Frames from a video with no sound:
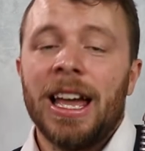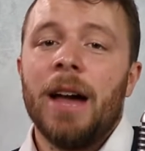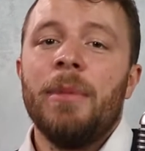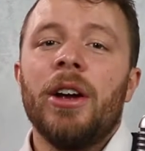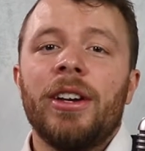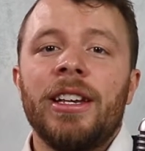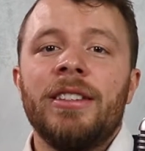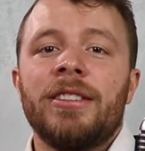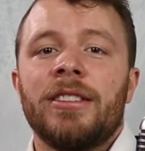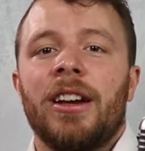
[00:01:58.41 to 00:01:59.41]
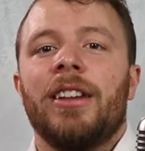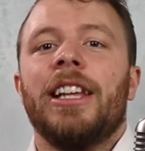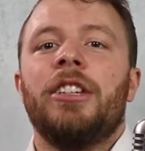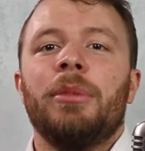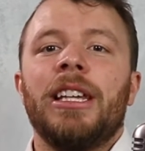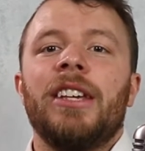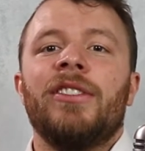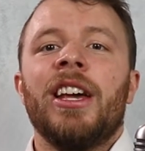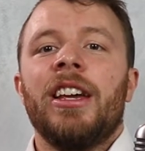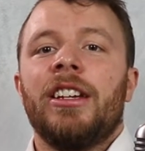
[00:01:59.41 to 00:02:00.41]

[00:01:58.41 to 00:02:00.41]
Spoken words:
Americans are led to believe